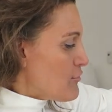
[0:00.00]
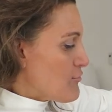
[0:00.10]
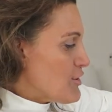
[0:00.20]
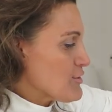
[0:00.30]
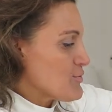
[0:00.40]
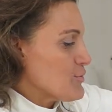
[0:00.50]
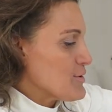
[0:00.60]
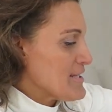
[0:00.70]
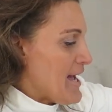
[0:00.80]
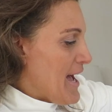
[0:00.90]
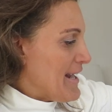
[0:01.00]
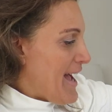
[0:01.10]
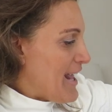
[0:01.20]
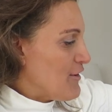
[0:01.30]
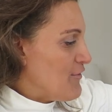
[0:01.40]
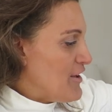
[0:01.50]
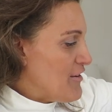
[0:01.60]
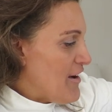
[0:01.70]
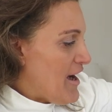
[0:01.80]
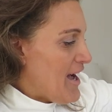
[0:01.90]
rose water and aloe
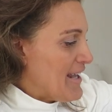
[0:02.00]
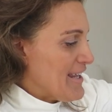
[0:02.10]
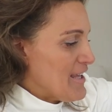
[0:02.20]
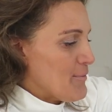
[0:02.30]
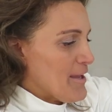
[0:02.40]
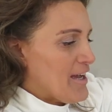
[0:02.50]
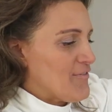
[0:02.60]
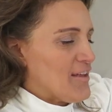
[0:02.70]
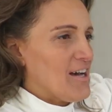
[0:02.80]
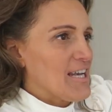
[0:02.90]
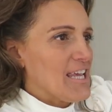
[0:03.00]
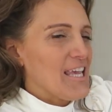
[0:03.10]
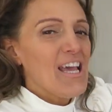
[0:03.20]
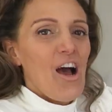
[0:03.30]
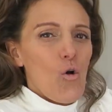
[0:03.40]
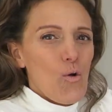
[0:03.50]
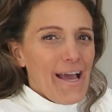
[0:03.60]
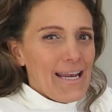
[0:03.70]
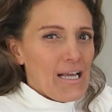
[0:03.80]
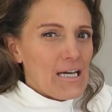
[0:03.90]
vera. And here we have the honey.
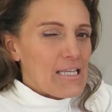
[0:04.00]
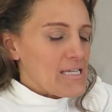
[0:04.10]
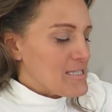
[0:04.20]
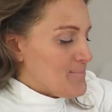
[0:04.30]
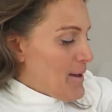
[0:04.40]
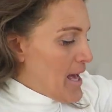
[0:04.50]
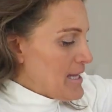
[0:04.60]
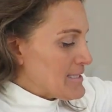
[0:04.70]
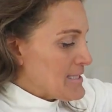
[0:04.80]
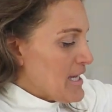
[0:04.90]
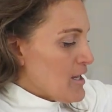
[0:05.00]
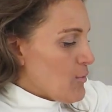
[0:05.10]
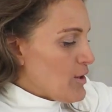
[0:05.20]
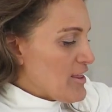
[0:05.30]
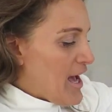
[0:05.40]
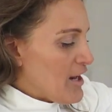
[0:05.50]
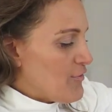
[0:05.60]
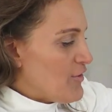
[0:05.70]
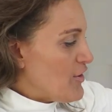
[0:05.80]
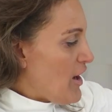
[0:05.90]
Organic honey is best with
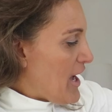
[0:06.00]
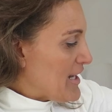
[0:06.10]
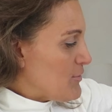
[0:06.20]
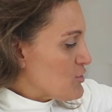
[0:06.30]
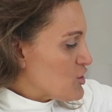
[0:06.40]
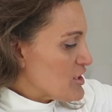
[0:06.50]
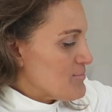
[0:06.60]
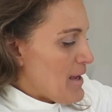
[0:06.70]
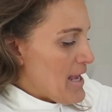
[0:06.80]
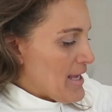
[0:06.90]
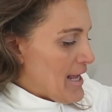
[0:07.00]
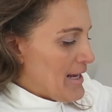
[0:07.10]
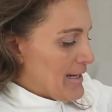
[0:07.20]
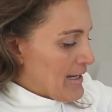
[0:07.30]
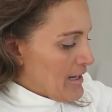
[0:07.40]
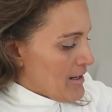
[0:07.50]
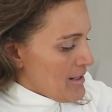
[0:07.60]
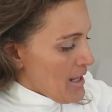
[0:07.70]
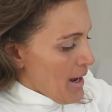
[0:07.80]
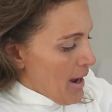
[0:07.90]
aloe vera. And I would just make a little
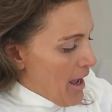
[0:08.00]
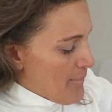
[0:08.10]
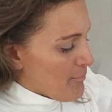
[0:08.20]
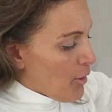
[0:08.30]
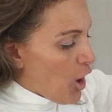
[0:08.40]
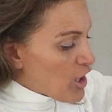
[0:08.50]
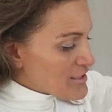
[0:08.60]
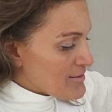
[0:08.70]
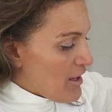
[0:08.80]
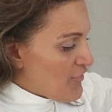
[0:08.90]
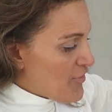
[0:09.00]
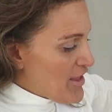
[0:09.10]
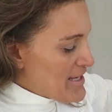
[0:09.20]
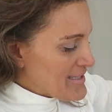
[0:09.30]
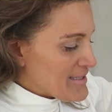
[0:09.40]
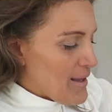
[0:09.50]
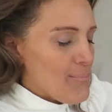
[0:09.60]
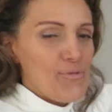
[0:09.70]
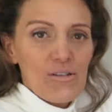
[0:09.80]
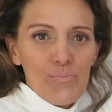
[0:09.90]
pot of this
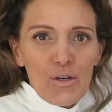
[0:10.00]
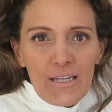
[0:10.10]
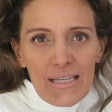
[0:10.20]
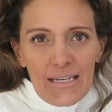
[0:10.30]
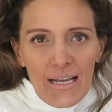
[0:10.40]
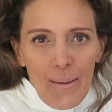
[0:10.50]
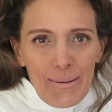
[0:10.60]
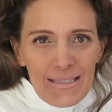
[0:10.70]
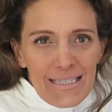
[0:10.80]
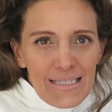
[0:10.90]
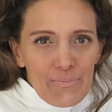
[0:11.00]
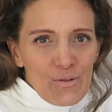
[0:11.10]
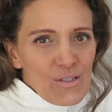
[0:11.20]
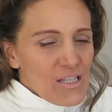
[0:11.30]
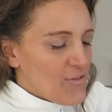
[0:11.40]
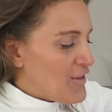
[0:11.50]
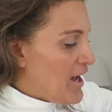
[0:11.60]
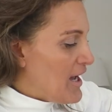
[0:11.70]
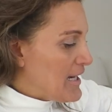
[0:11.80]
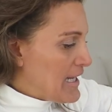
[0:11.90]
and just put in a couple of teaspoons of the
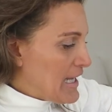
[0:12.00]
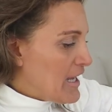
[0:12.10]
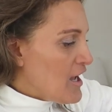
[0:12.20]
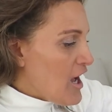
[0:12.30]
honey,